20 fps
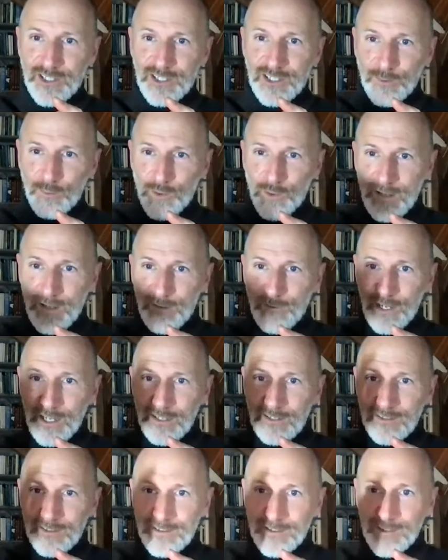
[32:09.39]
in the
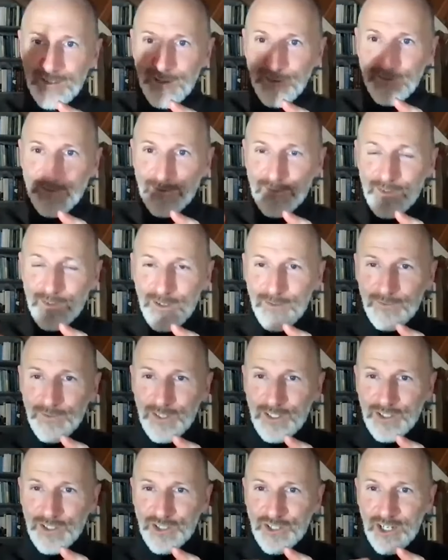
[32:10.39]
weaving of of
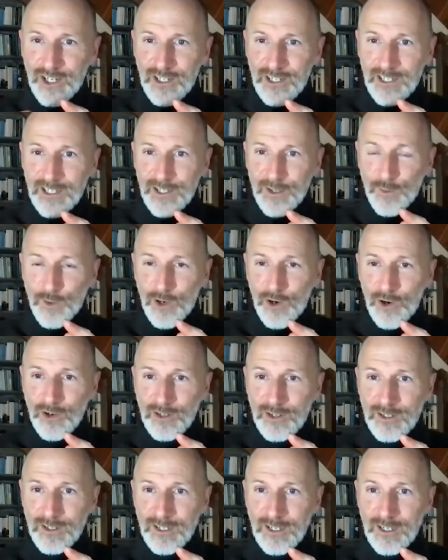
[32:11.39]
this journey that we're on.